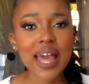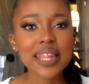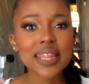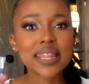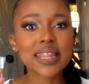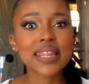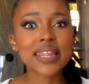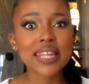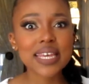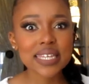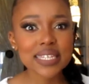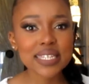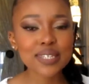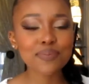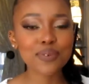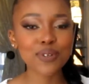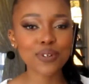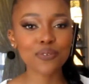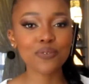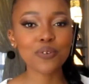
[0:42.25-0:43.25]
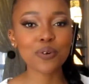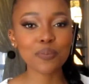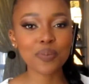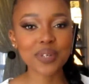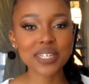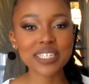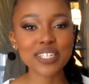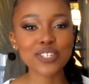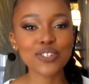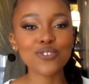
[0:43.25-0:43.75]
this beautiful
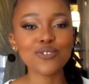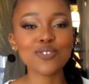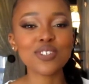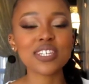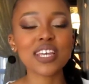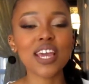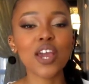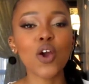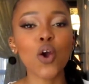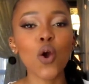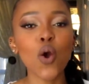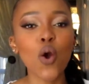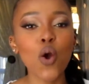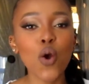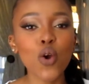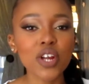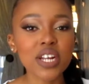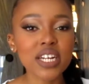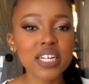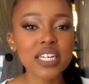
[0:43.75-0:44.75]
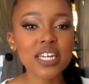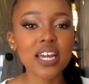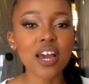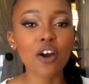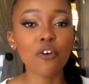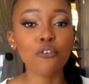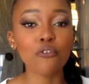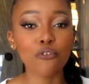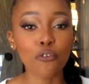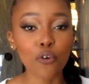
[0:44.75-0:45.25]
beat using only
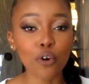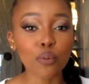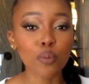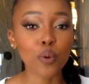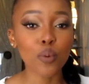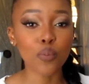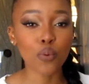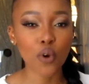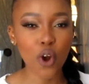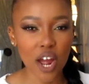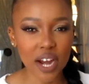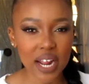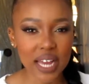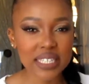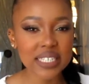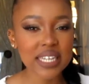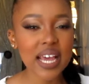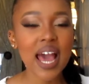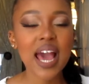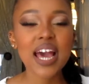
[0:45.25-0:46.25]
affordable products.